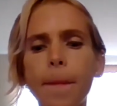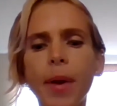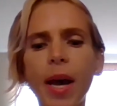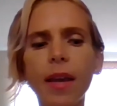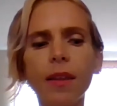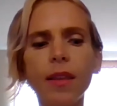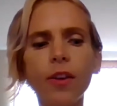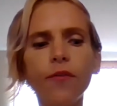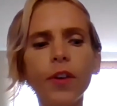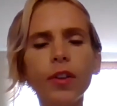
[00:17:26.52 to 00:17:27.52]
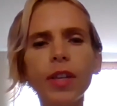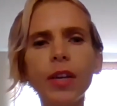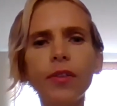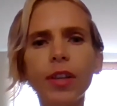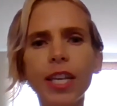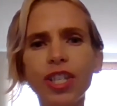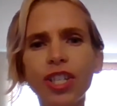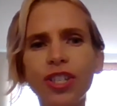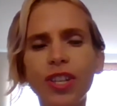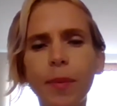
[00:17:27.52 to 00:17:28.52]
But the affiliate
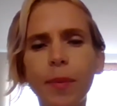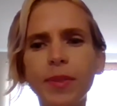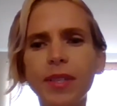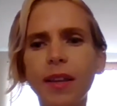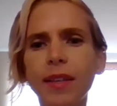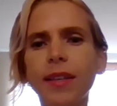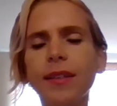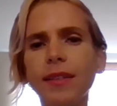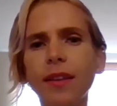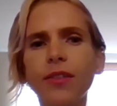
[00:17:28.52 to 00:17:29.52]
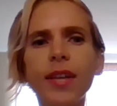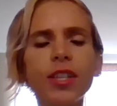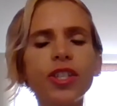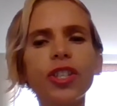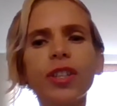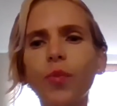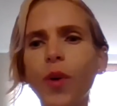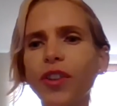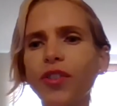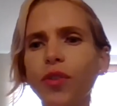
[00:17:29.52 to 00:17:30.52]
relationship is essentially
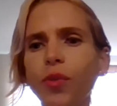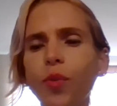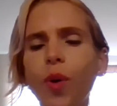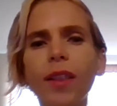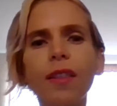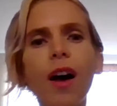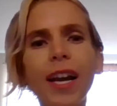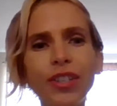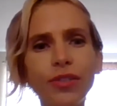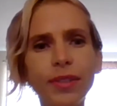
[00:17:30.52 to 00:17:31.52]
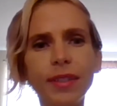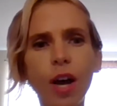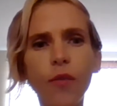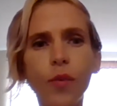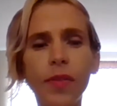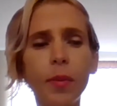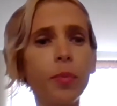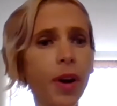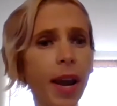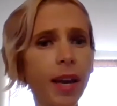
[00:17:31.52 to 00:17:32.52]
when you align yourself with a
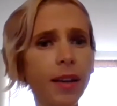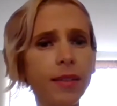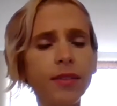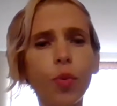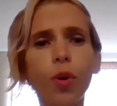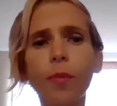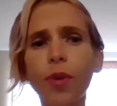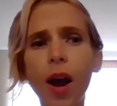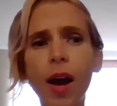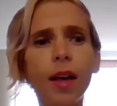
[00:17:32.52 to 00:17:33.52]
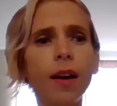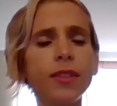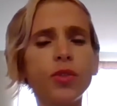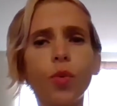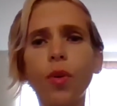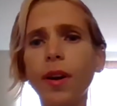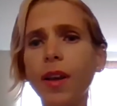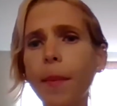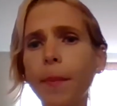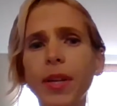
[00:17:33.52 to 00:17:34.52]
brand or a product or a
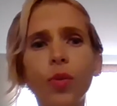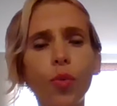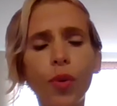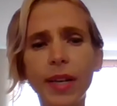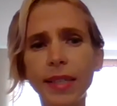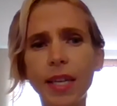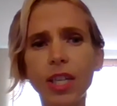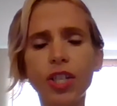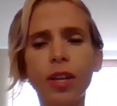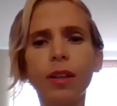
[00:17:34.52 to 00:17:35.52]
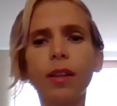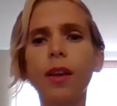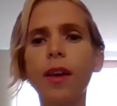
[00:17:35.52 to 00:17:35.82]
company or organization,